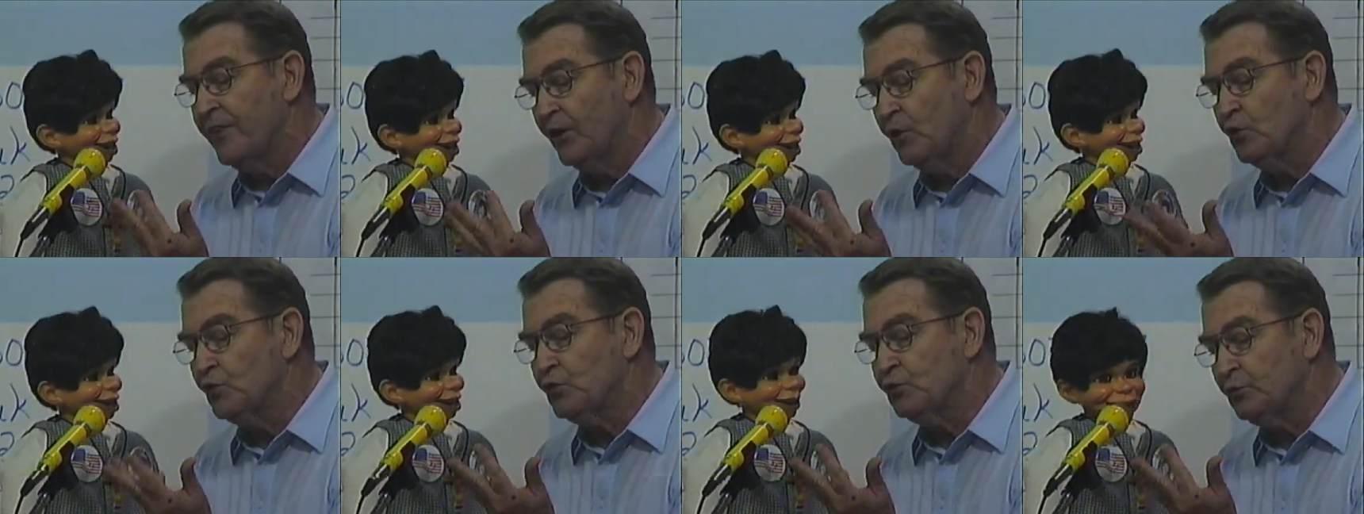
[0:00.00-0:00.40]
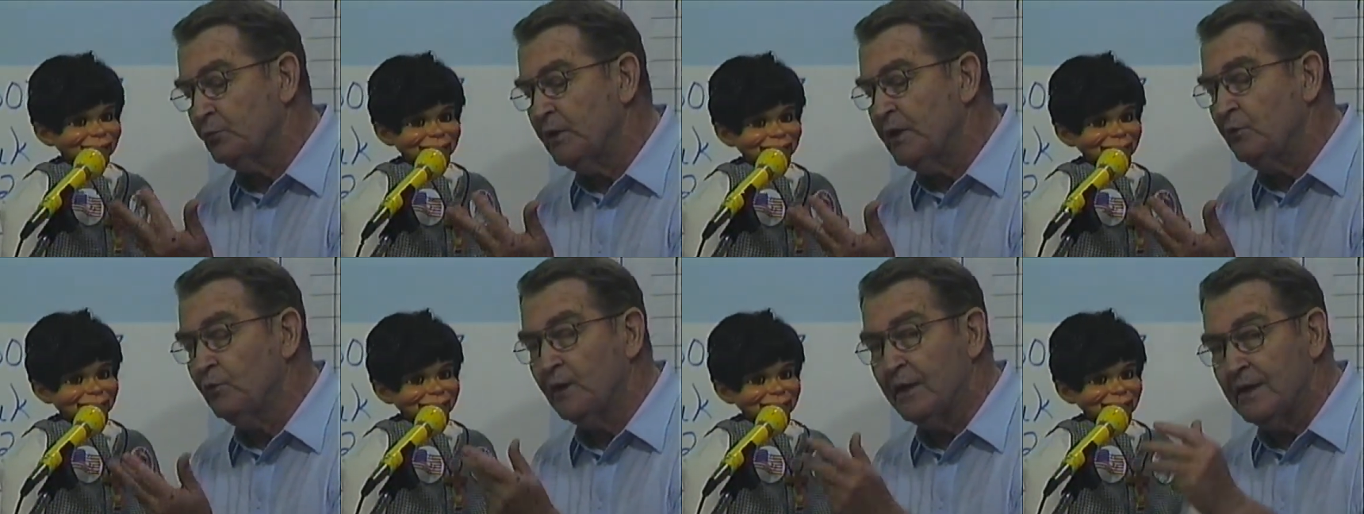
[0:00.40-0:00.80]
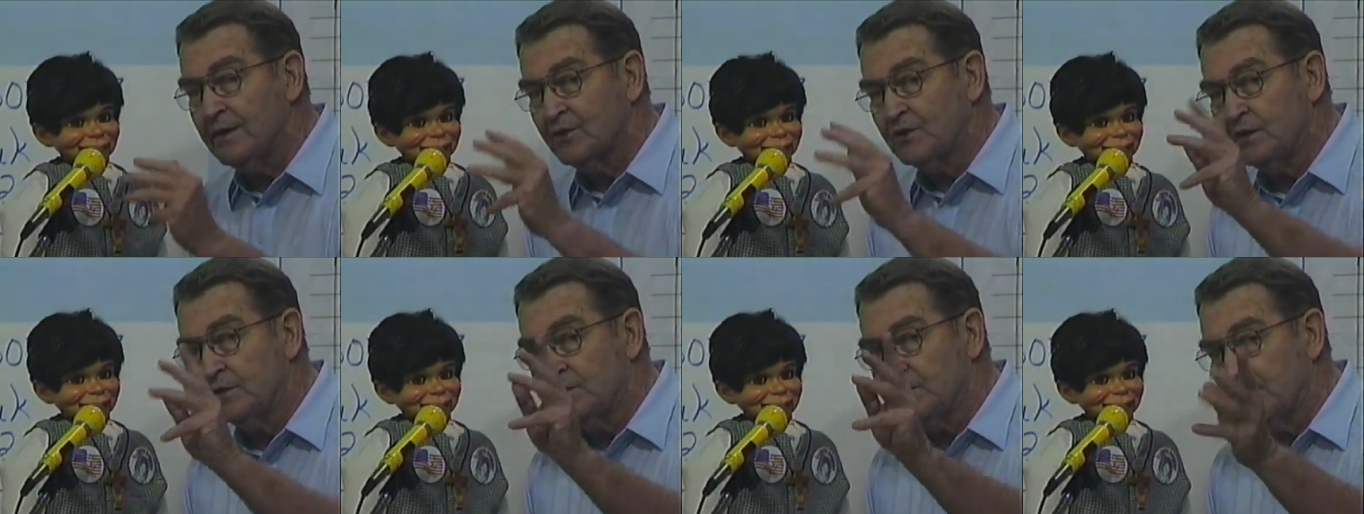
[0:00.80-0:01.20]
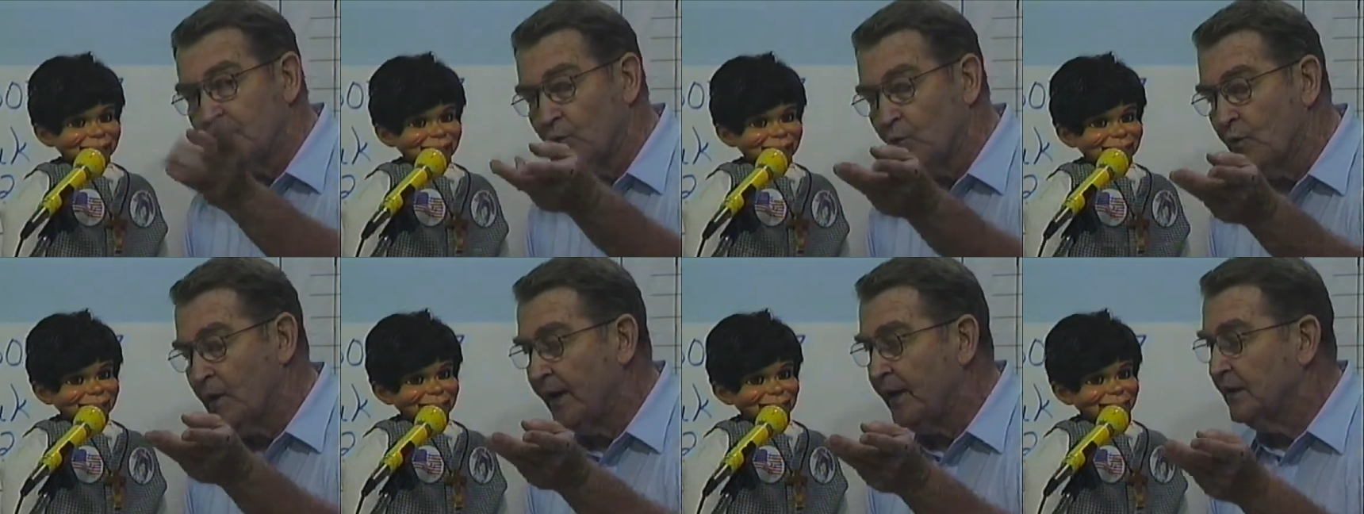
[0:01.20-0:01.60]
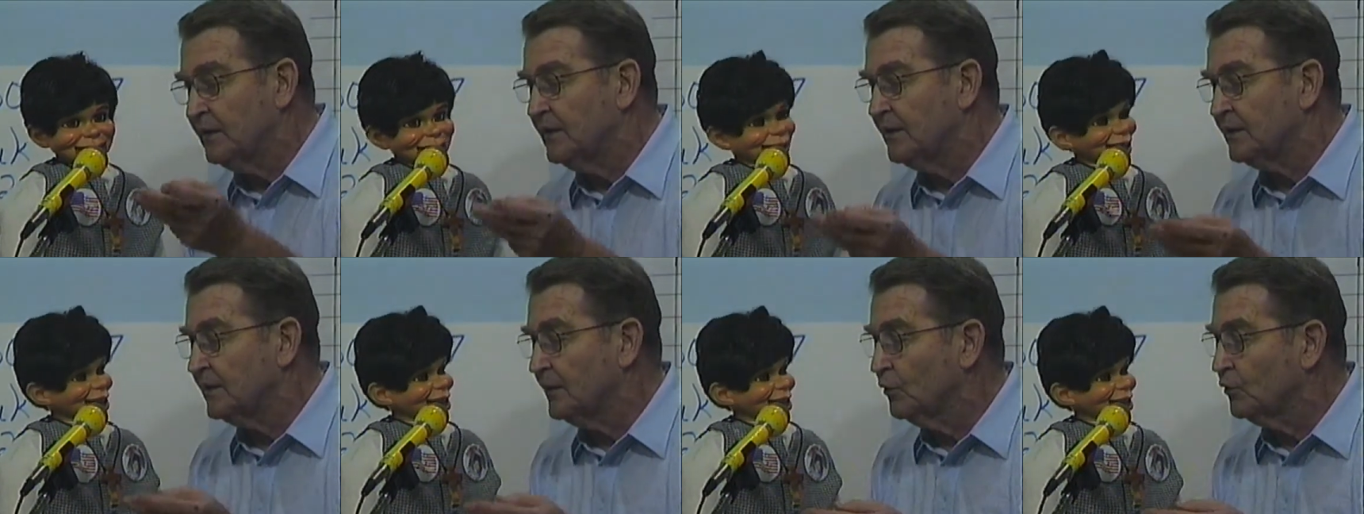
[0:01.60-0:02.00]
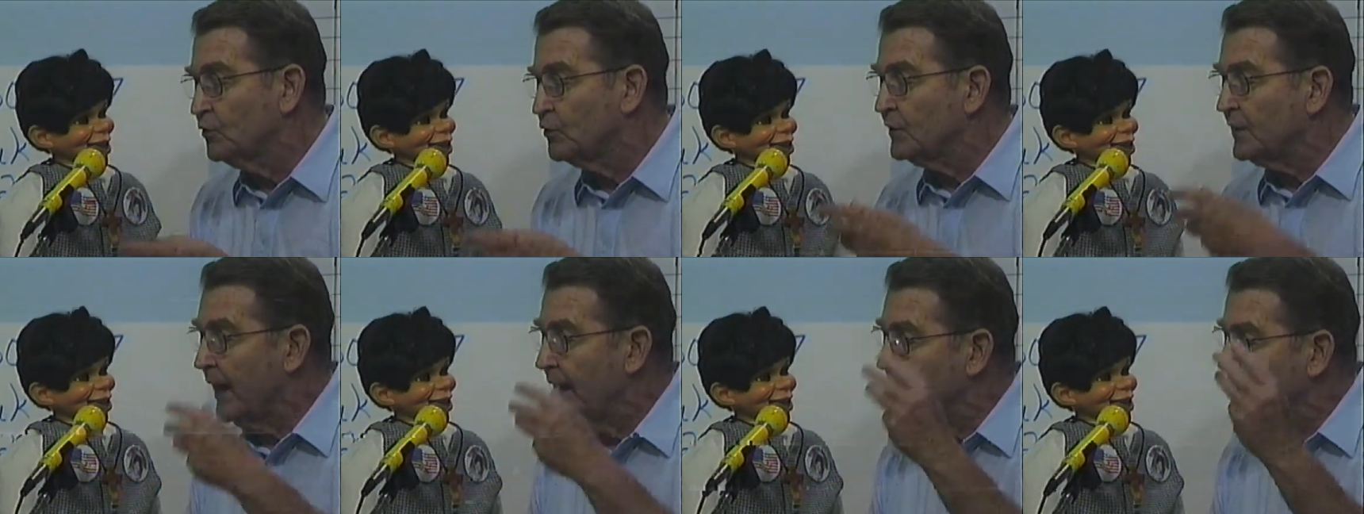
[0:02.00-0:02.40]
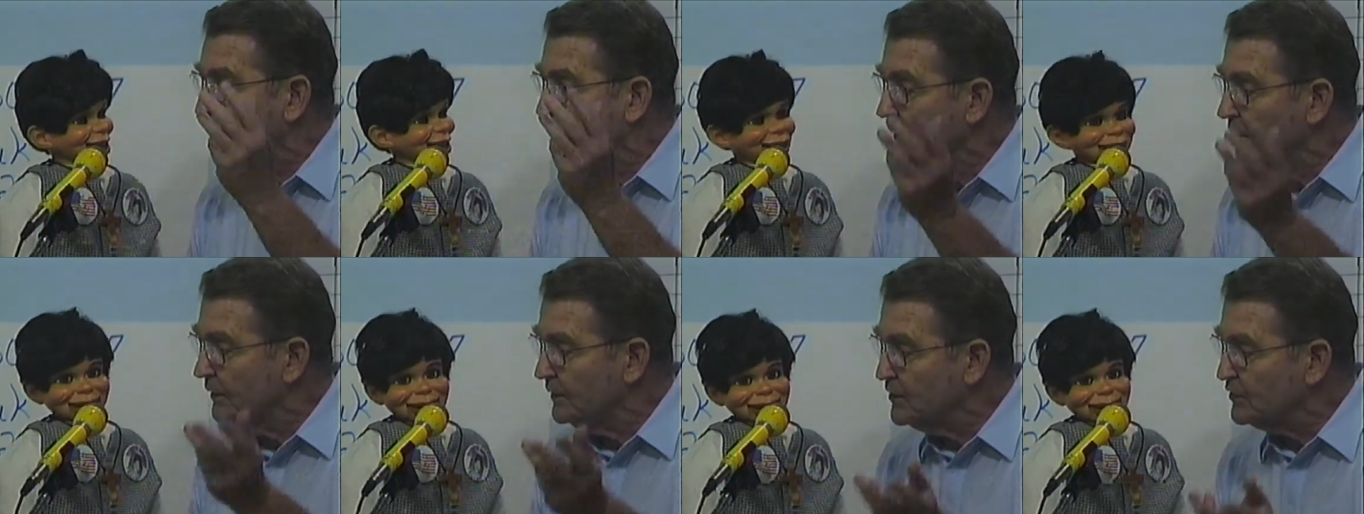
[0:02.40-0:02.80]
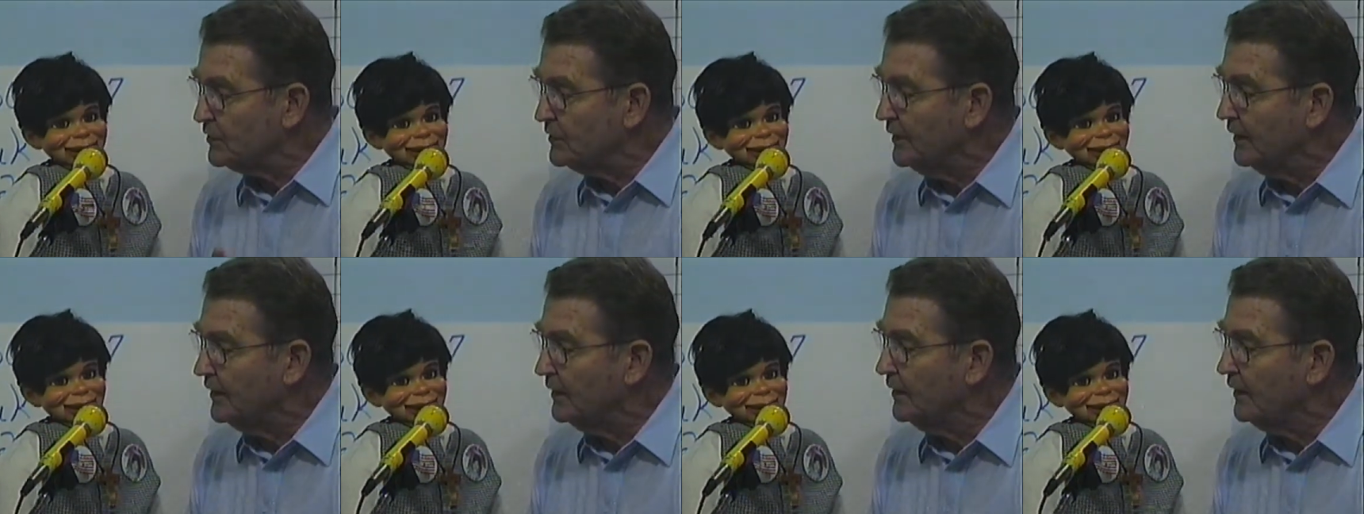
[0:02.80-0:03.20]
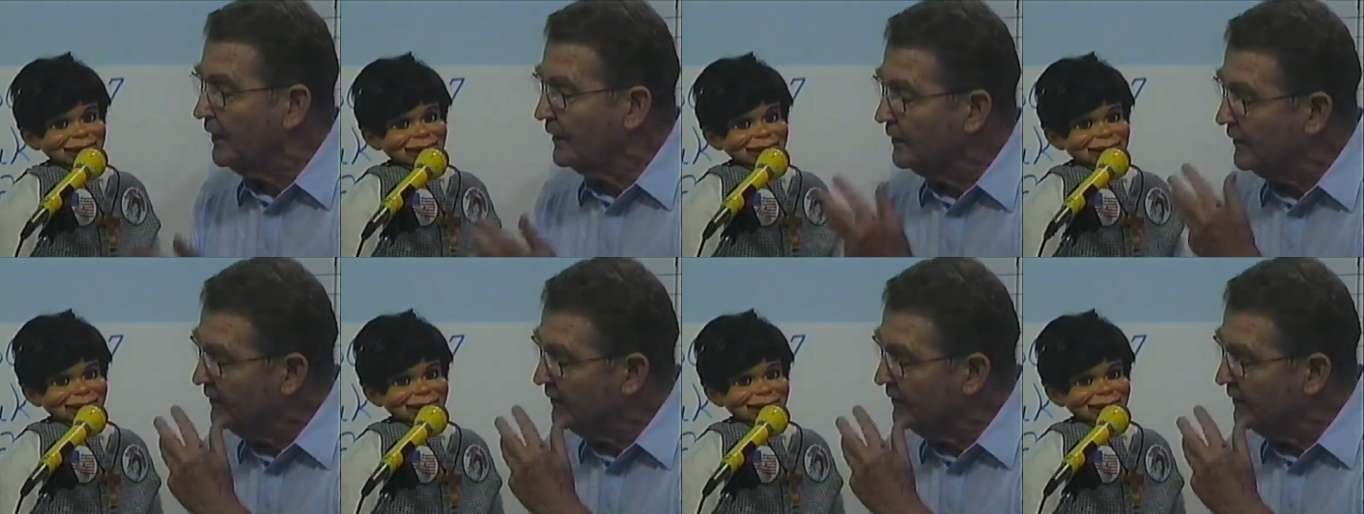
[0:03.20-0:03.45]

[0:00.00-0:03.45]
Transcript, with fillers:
Speaker 1: those three reasons in a way that those out there listening can